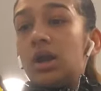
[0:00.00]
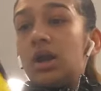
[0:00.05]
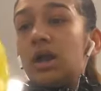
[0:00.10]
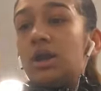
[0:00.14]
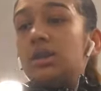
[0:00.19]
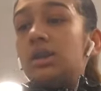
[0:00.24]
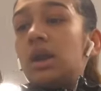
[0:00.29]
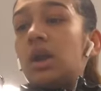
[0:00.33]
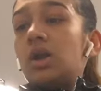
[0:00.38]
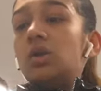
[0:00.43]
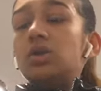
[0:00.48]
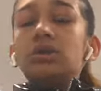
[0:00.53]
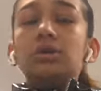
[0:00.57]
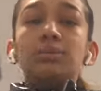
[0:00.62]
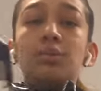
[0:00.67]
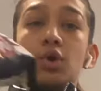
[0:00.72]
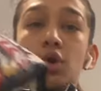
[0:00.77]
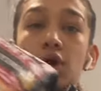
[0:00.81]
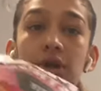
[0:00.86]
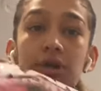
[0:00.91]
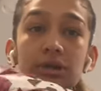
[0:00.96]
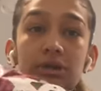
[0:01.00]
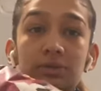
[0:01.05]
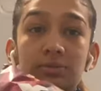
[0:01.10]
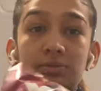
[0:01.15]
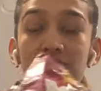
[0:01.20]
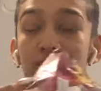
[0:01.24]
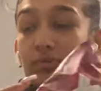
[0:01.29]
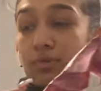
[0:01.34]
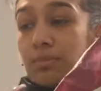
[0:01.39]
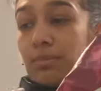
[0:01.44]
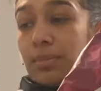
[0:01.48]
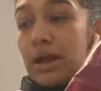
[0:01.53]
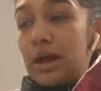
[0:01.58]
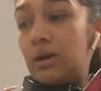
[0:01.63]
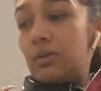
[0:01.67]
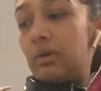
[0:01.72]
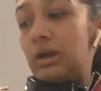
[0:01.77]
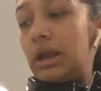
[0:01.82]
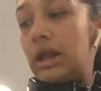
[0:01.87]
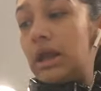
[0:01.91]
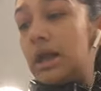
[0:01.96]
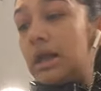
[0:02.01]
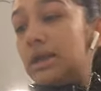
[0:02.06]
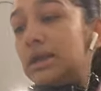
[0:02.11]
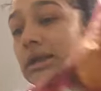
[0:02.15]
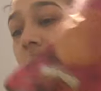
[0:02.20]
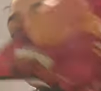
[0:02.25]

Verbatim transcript: And then I got some crisps from Poundland,